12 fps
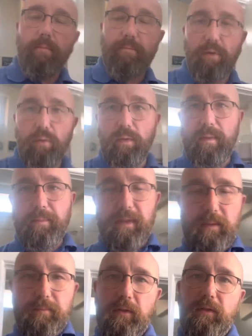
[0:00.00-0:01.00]
But when
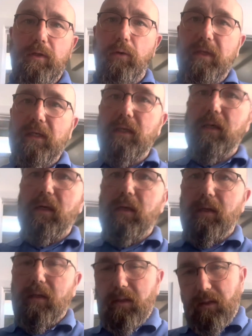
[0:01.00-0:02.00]
people are
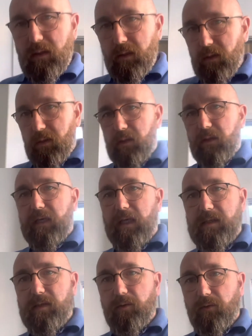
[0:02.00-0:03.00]

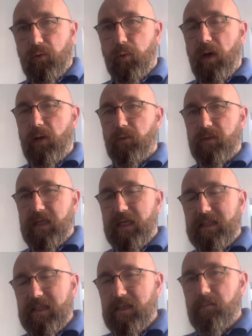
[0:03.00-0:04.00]
getting other quotes,
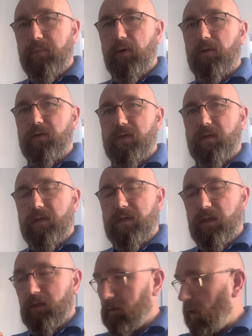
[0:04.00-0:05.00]
it is important
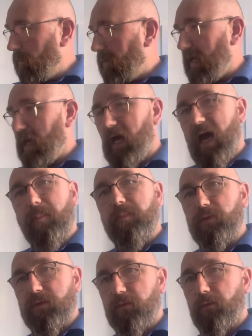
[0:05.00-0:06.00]
to compare
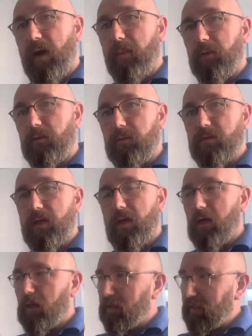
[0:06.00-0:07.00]
apples for apples.
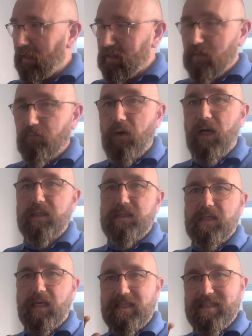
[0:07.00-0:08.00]
Get in
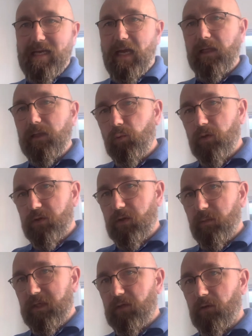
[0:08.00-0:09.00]
writing exactly what's
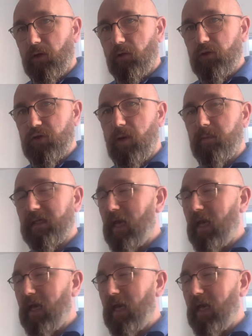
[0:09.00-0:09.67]
going to be done on the job.